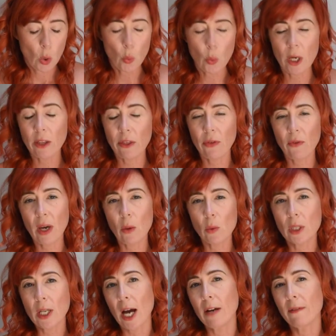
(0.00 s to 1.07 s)
Week 3
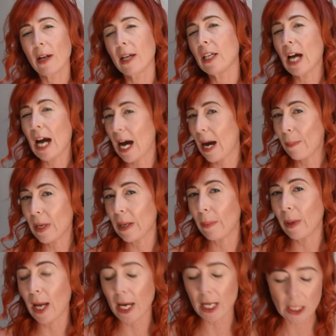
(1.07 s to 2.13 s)
was kind of like your happy
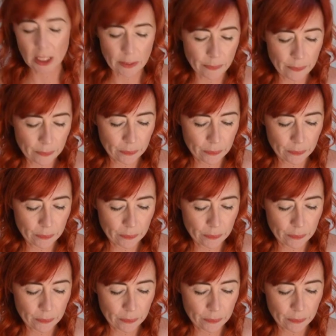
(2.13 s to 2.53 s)
place.